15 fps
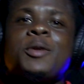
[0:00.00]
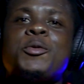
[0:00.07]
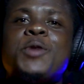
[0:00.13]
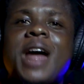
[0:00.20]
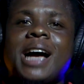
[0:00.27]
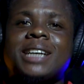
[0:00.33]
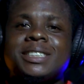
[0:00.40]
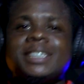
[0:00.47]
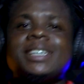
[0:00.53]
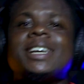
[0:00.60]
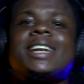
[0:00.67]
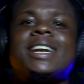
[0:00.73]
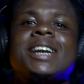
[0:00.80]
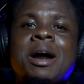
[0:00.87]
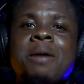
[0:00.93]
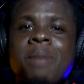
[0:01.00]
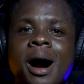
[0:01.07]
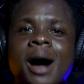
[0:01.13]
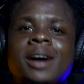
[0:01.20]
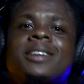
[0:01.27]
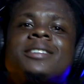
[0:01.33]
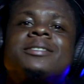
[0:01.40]
Reaction hene
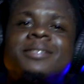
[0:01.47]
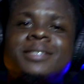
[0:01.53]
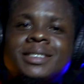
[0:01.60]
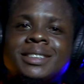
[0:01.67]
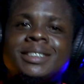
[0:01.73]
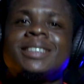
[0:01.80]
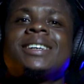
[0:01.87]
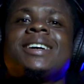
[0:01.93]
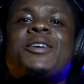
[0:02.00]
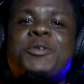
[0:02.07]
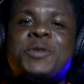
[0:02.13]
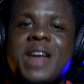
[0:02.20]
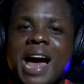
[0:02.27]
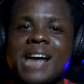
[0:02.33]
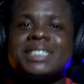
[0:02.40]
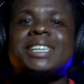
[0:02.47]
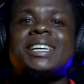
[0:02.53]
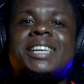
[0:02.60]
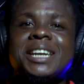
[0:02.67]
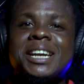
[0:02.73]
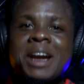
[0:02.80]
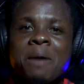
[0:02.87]
naba.
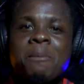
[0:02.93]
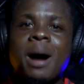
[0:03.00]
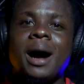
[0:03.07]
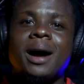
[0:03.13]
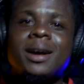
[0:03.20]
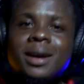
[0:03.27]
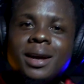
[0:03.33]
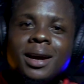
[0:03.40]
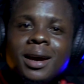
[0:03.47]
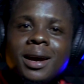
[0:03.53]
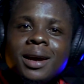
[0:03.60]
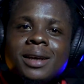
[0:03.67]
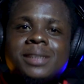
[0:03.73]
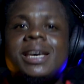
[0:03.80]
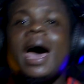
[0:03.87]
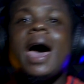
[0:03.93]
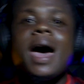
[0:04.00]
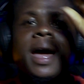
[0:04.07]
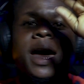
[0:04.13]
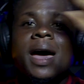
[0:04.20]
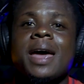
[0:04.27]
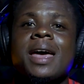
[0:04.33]
Reaction hene naba. He say,
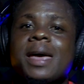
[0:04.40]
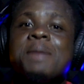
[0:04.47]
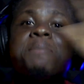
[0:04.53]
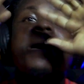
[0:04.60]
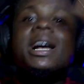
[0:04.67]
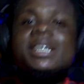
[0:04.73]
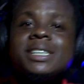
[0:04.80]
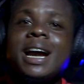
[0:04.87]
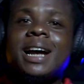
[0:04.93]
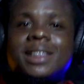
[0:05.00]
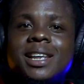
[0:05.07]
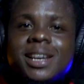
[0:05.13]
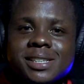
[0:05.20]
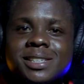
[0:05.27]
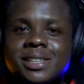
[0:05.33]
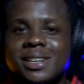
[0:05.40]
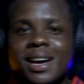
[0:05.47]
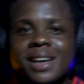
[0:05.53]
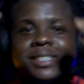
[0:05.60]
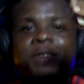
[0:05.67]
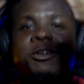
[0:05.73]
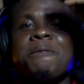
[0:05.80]
hey, imagine at this in
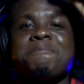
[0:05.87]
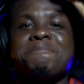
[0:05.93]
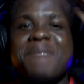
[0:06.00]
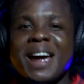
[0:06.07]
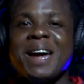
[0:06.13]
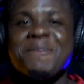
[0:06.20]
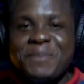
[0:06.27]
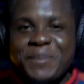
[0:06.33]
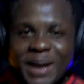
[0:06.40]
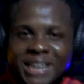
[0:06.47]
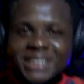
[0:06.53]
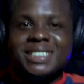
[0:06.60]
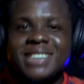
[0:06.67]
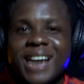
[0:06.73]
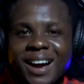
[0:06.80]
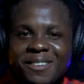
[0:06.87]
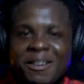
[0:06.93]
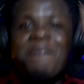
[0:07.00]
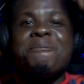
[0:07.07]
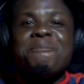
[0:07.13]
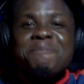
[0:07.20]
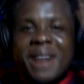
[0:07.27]
there. He say, oh, my pressure.
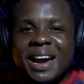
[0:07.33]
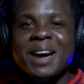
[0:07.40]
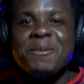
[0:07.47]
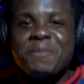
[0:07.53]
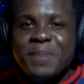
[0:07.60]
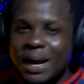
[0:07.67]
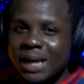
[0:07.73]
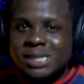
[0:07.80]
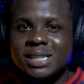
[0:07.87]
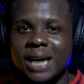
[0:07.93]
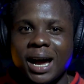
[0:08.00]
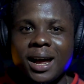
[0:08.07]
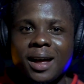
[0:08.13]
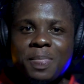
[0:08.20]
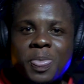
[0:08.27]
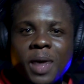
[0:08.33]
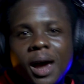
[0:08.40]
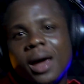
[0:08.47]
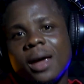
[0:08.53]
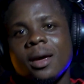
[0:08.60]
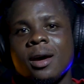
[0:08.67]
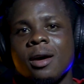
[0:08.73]

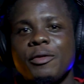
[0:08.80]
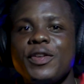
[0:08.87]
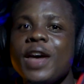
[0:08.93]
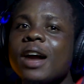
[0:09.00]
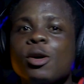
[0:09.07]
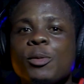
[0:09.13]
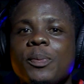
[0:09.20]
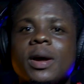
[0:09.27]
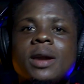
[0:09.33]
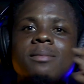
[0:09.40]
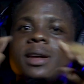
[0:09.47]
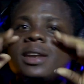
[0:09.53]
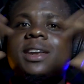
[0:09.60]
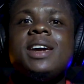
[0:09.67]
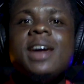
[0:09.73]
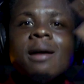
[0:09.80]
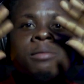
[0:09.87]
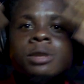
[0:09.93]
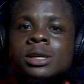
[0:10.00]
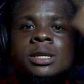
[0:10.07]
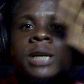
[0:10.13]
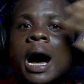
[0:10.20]
Eh, fear no pony me
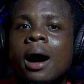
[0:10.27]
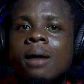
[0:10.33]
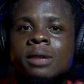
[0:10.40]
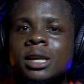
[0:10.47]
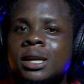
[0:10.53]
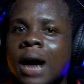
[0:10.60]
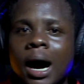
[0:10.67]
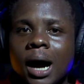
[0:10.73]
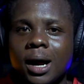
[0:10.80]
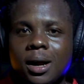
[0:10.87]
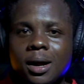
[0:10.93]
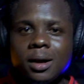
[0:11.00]
DM ni na minda.